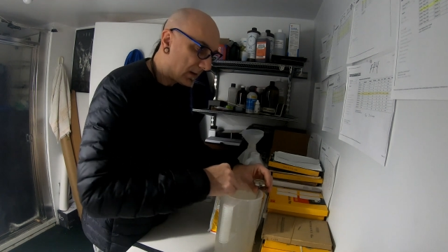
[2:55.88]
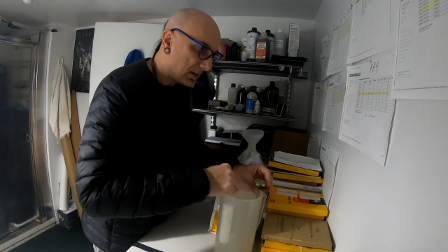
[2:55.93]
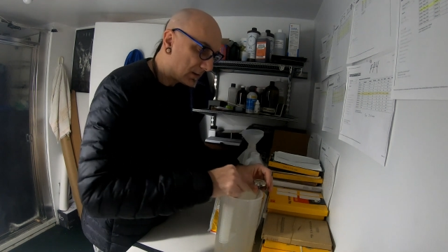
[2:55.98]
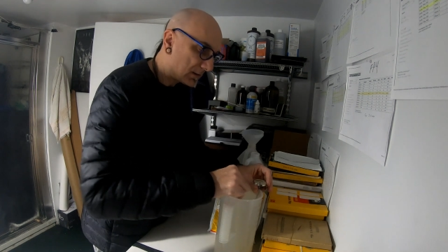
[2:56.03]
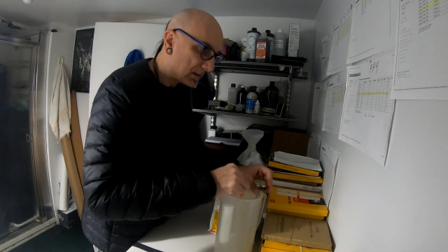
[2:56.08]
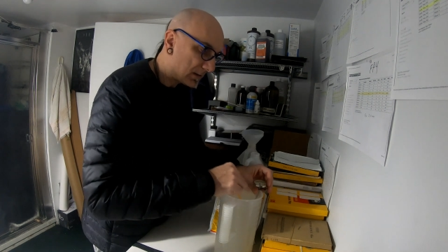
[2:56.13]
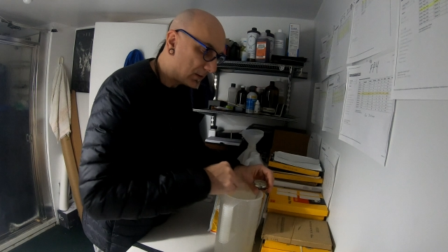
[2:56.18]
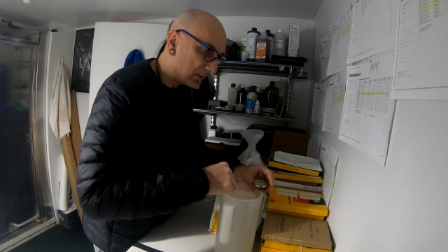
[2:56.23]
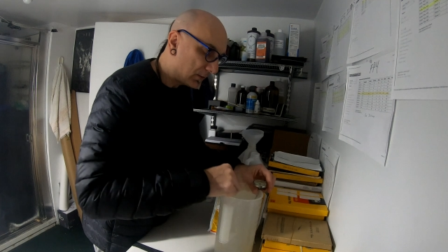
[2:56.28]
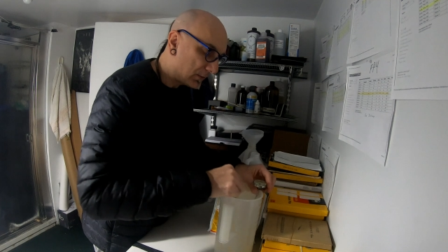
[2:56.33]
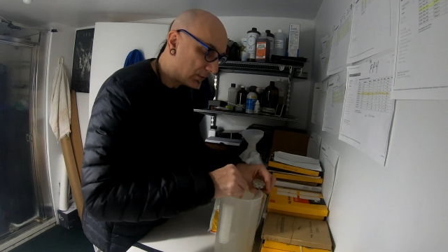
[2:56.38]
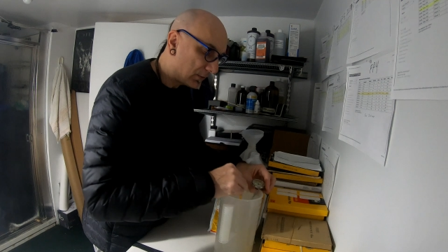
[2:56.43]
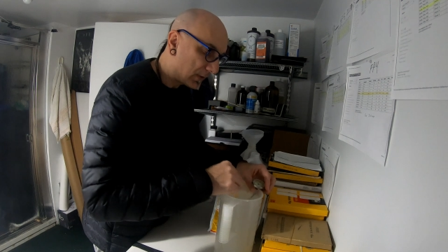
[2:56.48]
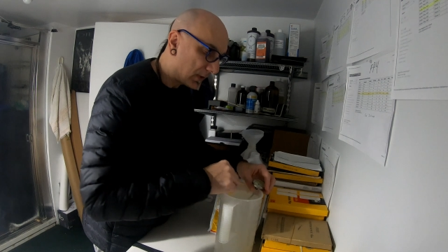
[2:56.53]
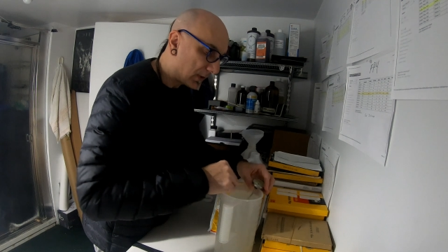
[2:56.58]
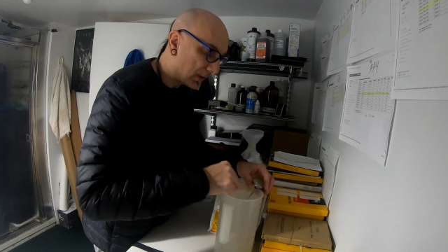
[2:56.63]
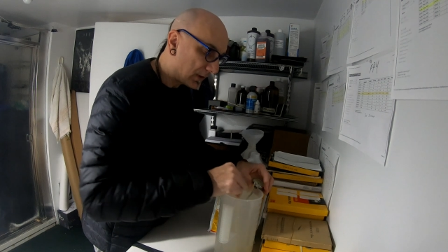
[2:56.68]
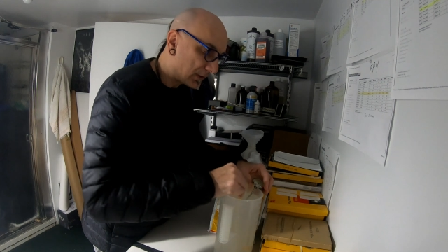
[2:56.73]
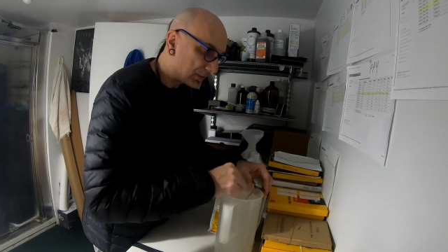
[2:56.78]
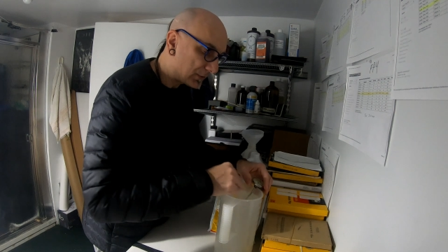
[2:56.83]
It's a
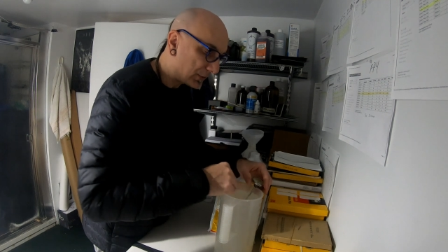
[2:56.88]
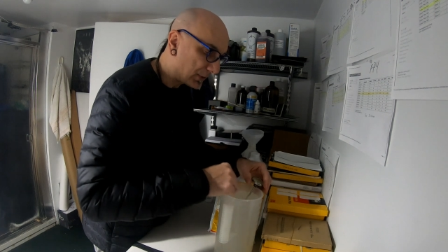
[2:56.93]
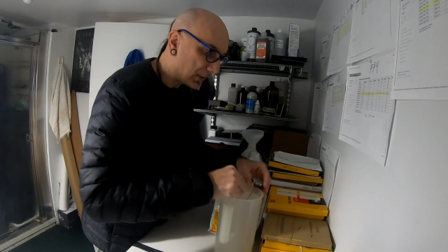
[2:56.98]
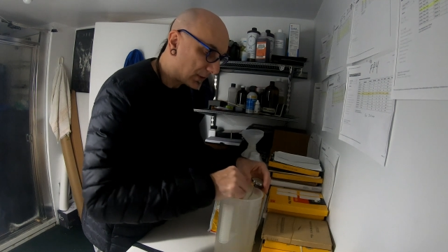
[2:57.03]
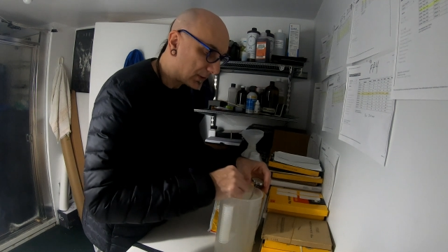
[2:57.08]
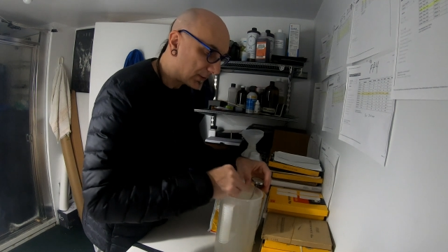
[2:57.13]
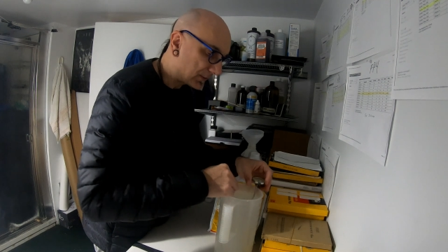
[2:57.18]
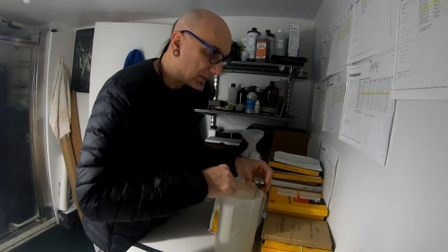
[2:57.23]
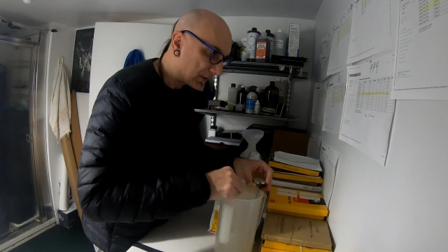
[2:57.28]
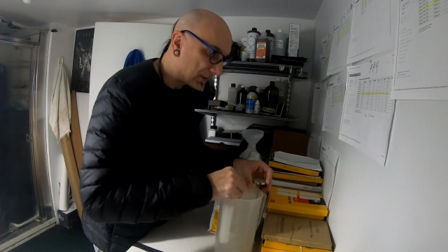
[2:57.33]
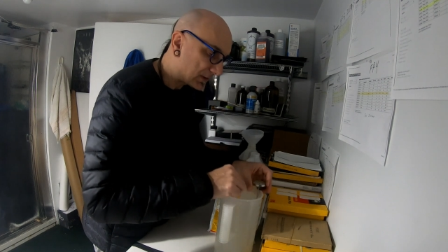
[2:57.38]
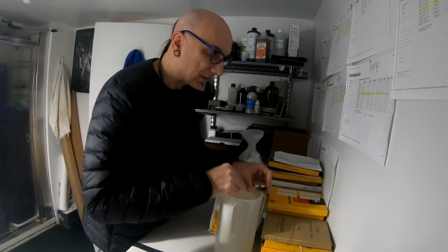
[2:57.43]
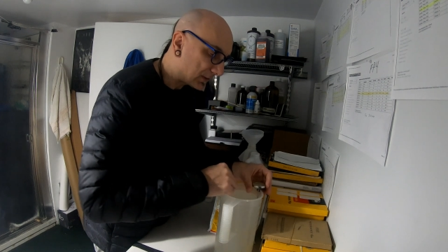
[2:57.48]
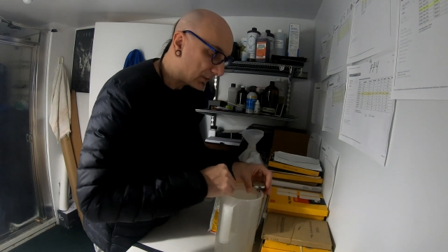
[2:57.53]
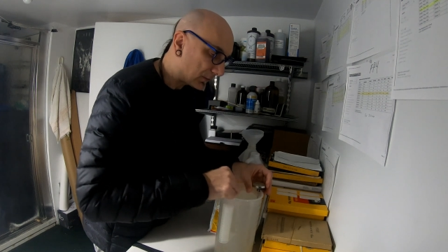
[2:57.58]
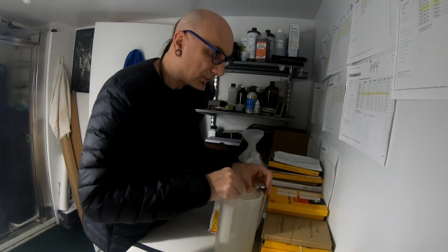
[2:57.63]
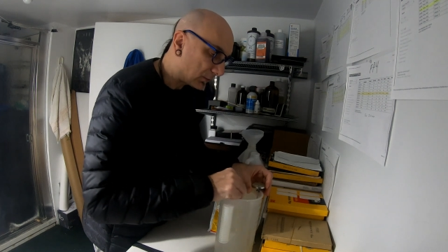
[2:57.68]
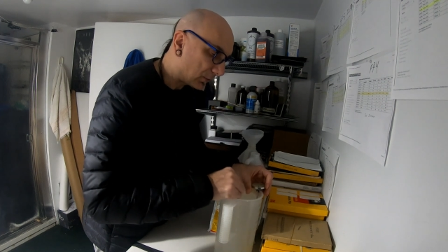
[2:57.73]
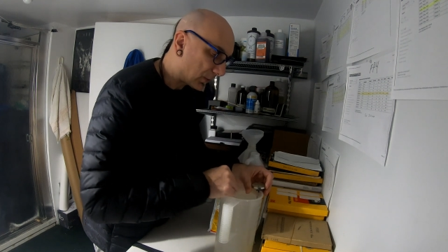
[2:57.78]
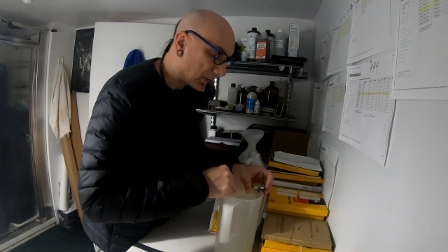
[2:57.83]
new jug of
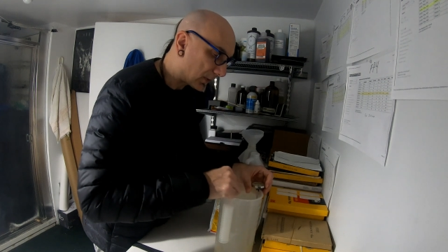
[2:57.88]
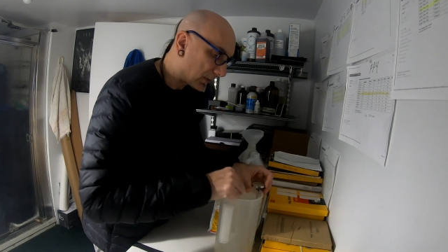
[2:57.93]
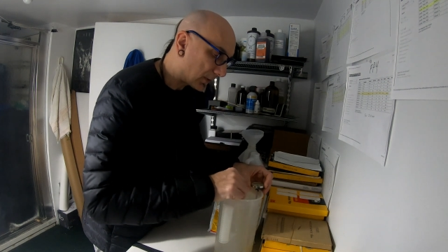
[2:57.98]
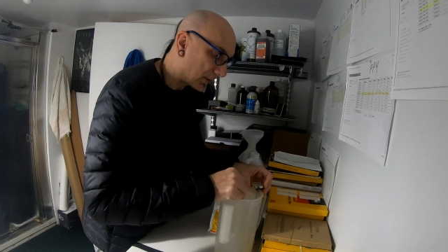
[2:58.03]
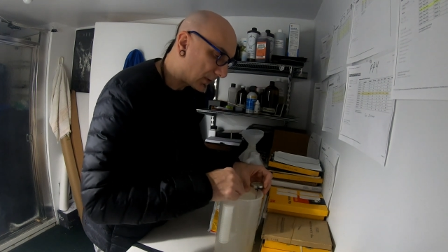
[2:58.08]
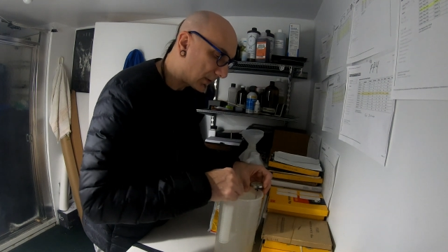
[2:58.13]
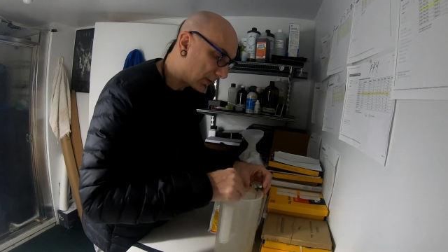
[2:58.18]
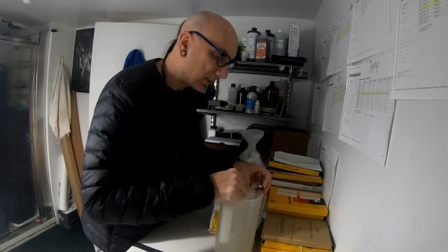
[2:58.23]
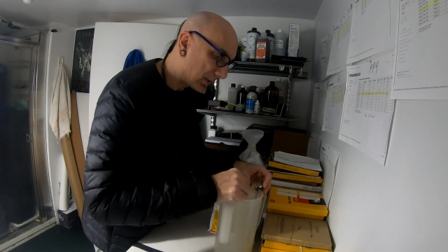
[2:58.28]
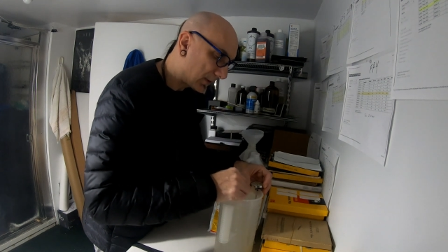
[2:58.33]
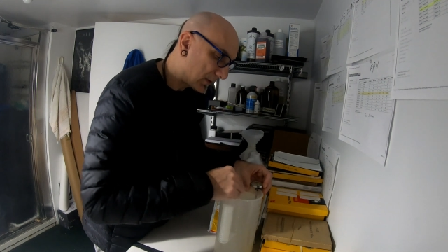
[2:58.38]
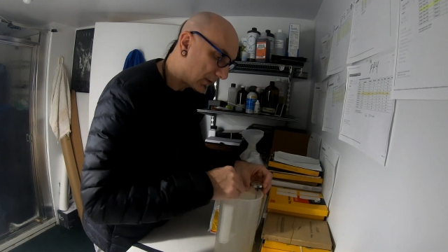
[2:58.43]
distilled water.